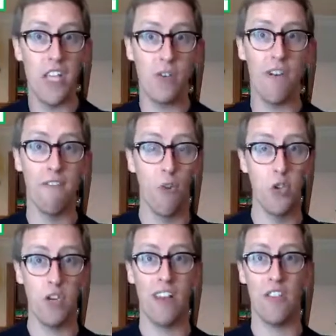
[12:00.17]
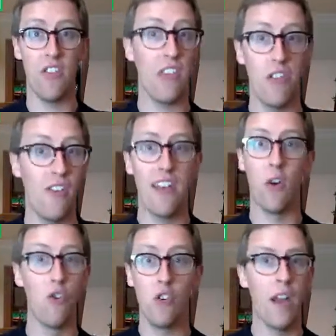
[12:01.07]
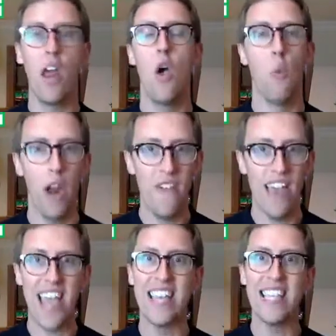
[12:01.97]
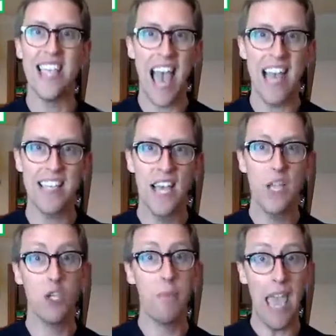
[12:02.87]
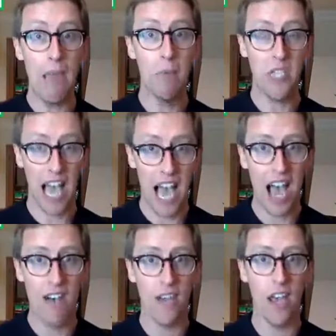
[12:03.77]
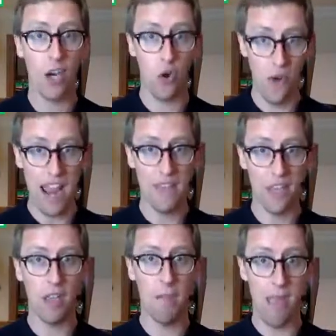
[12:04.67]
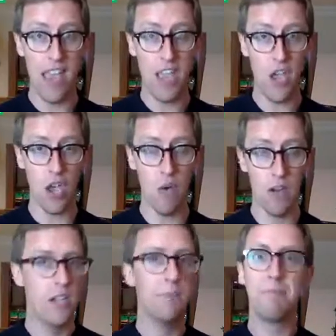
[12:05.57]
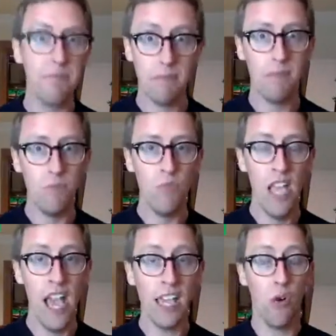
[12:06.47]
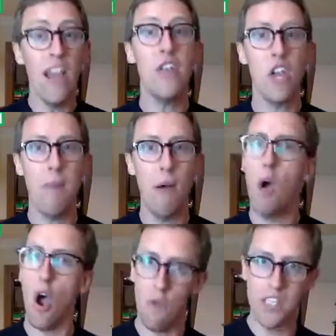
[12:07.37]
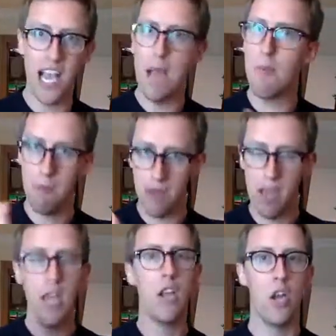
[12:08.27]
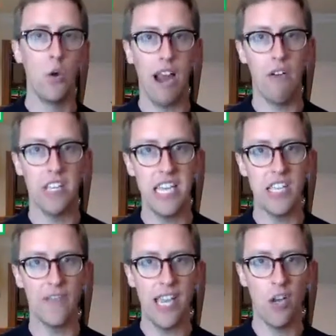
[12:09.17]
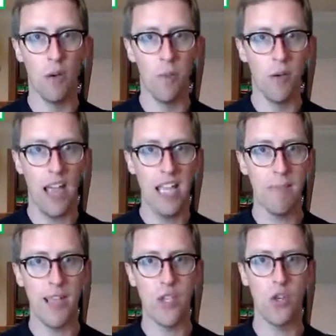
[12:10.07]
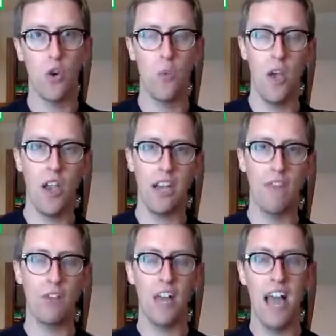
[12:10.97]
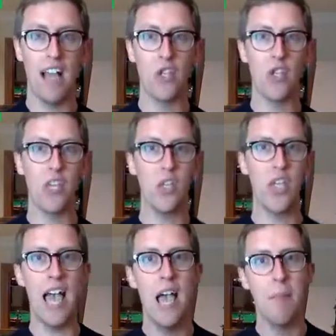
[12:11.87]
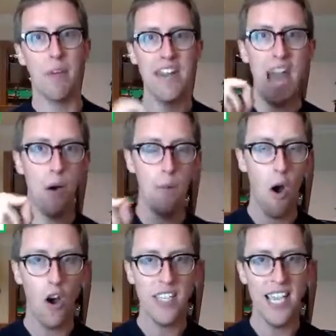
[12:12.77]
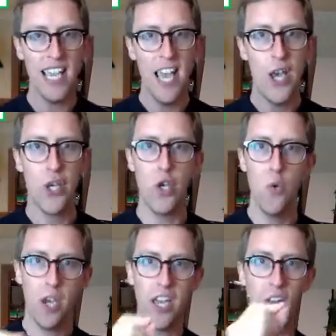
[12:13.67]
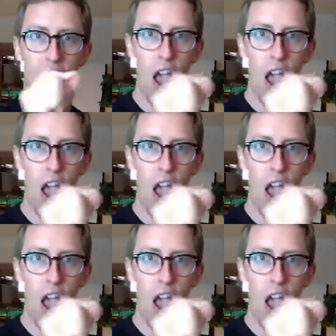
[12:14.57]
30 grand, 40 grand, 60 grand, 100 grand, whatever, in debt to be able to have a career that can pay you a crazy amount over time. Remember, no guarantees of income, okay? It depends on your work level and your skill set. But in network marketing, you can